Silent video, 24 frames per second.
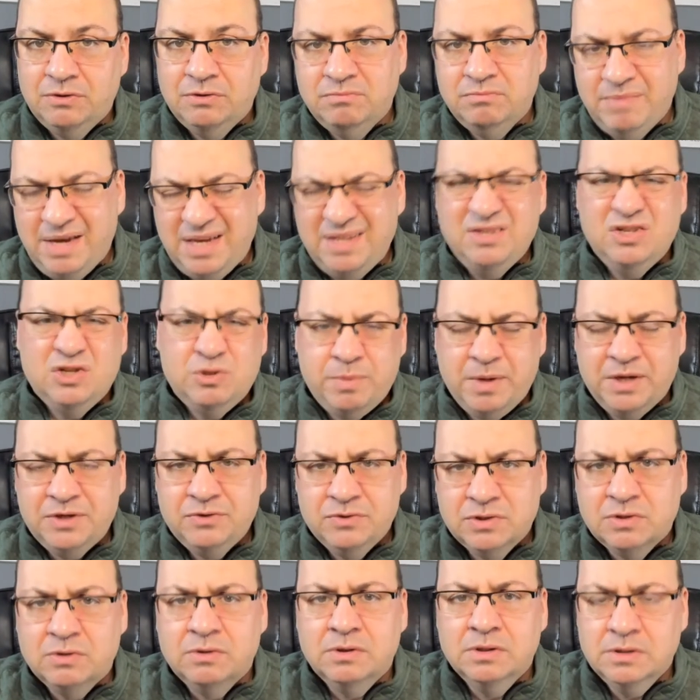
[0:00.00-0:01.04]
maiden specials
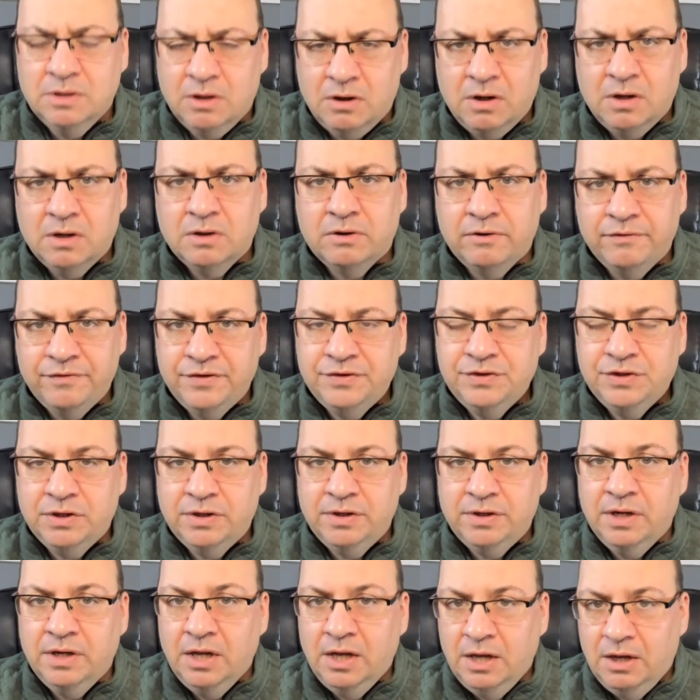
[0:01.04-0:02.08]
going long on the dirt.